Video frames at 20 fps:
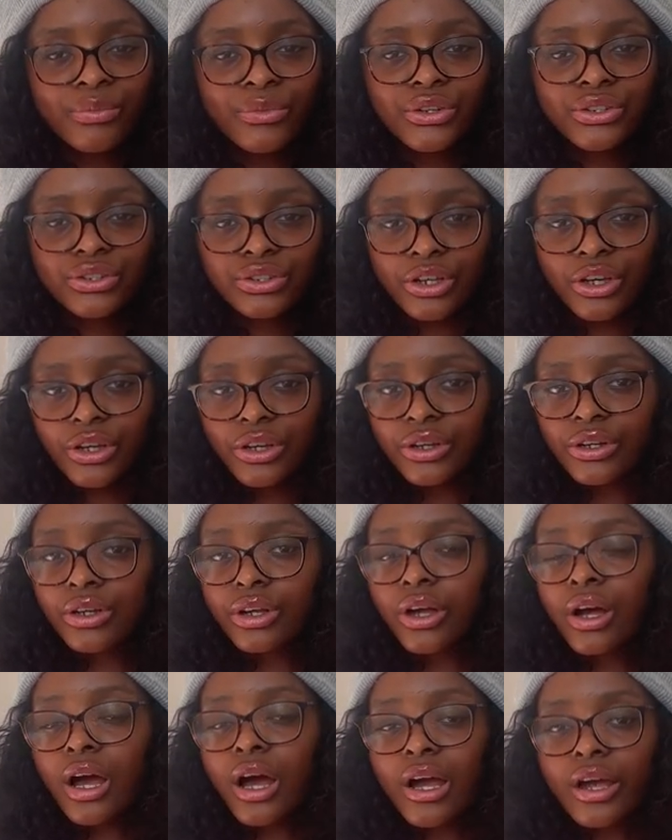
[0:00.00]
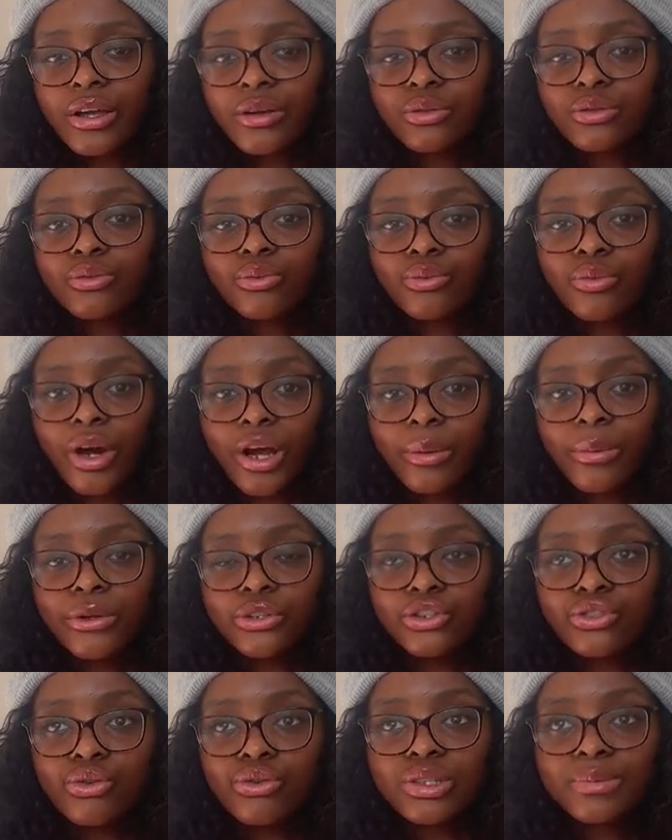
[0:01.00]
So I
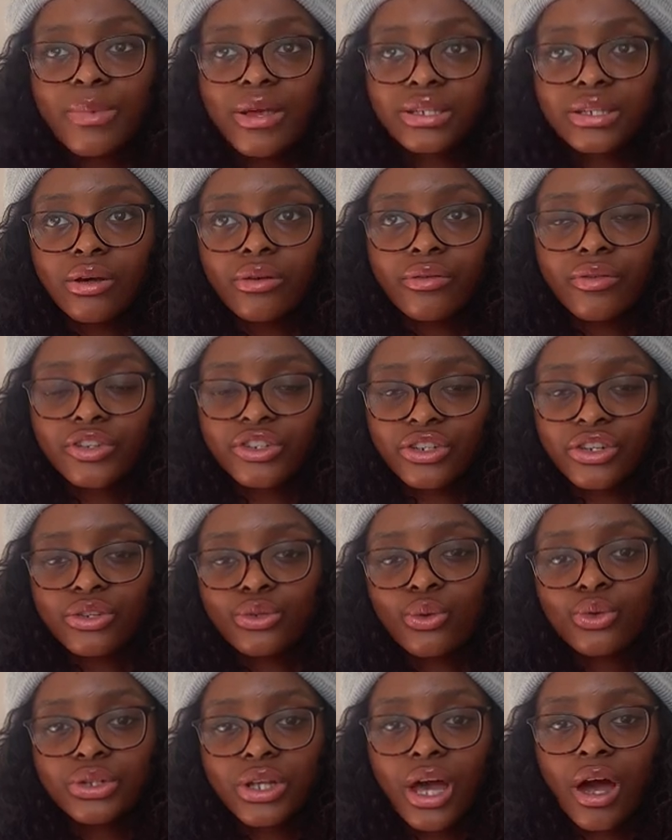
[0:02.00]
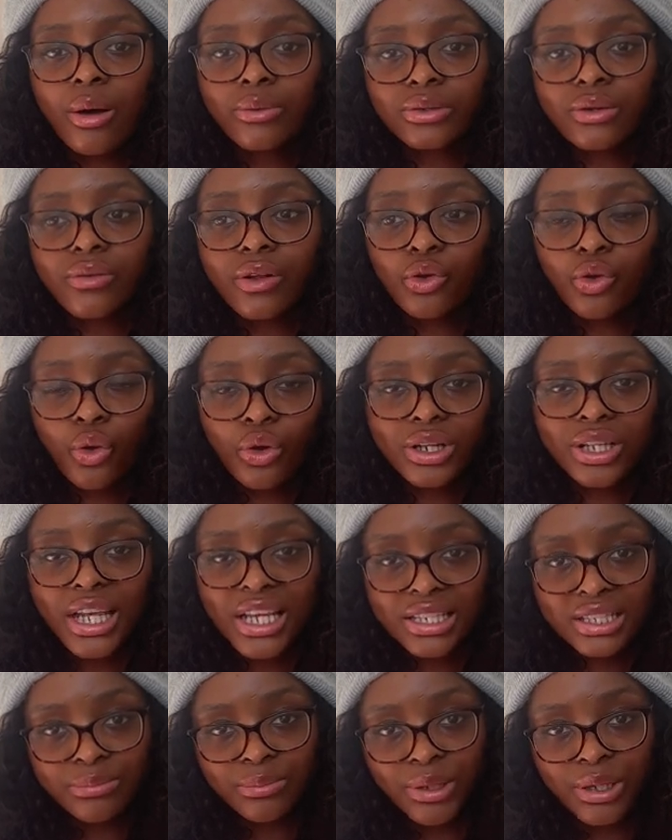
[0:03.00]
recommend you doing space out revision. It also helps with a lot of
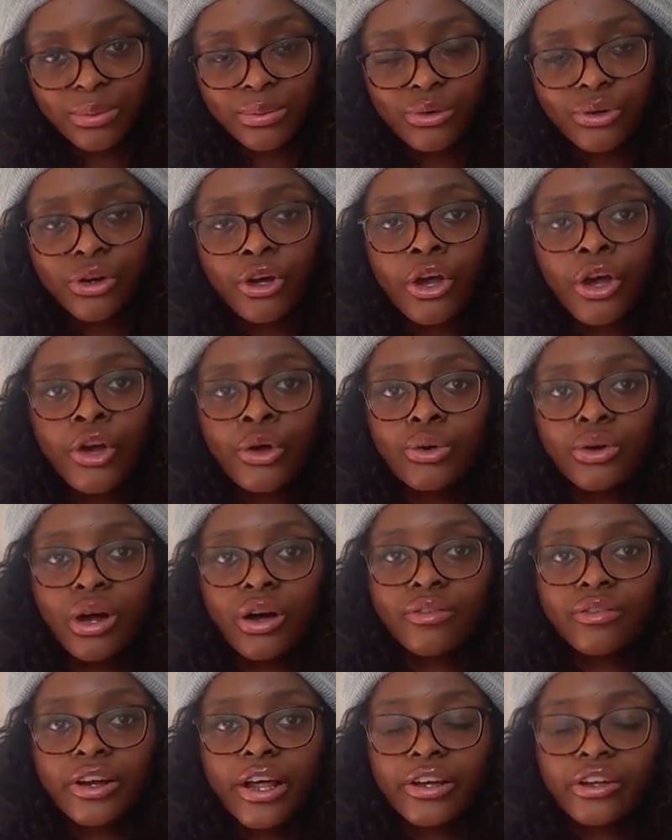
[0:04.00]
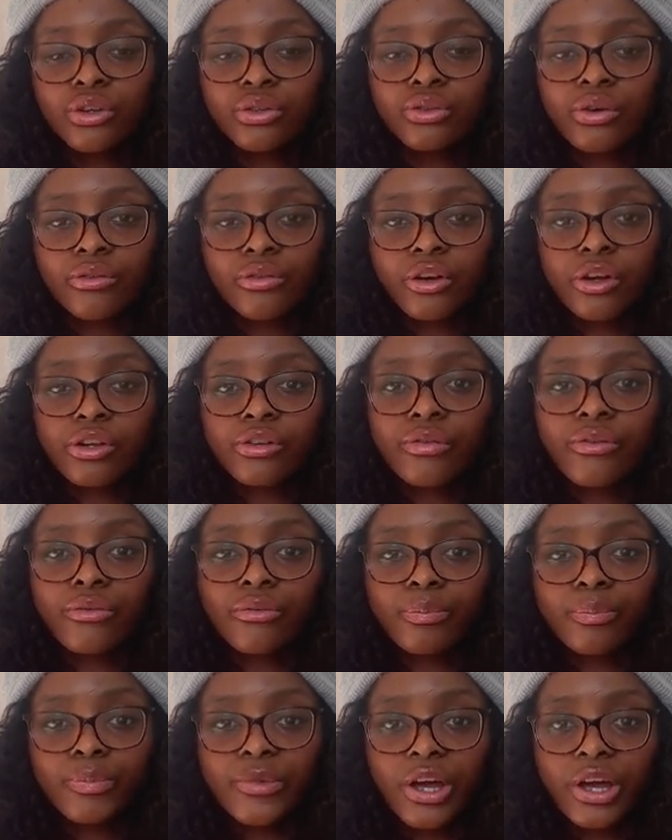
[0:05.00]
lazy people who have like not very
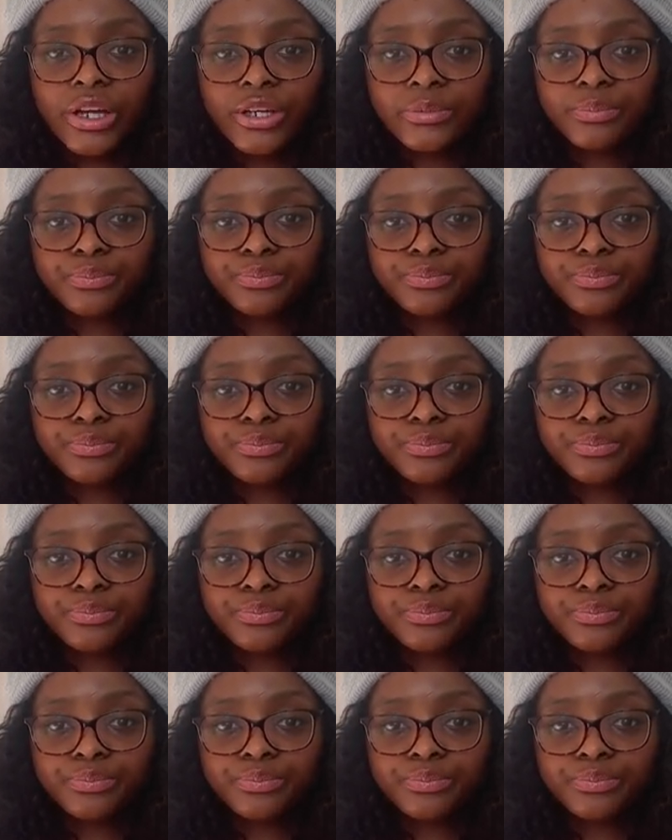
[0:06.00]
like